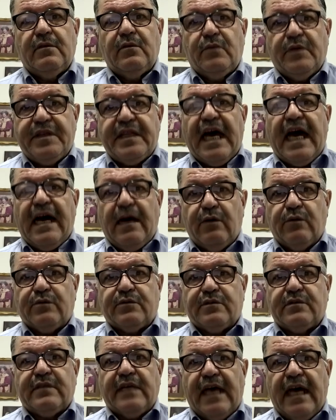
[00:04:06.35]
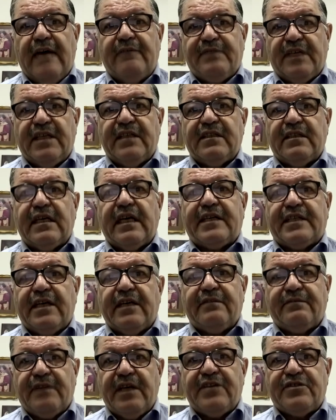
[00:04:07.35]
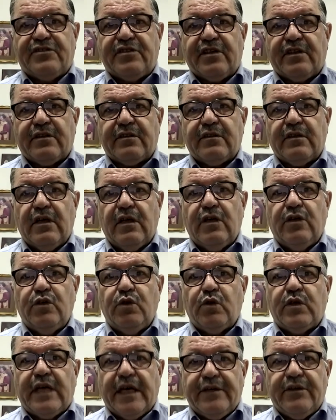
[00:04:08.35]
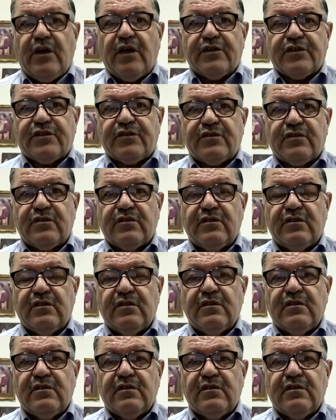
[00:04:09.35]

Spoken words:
Without having a curvature, you cannot